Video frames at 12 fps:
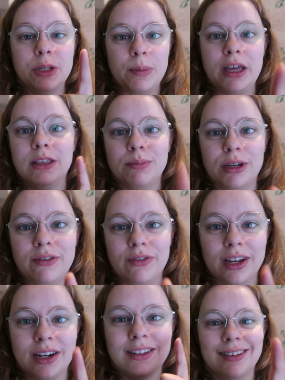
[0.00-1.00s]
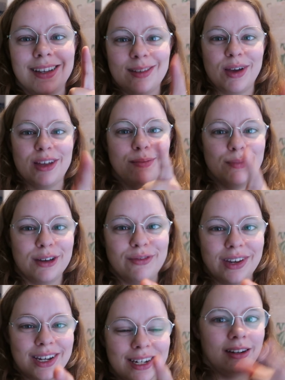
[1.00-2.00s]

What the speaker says: is better than perfect. Done is better than perfect.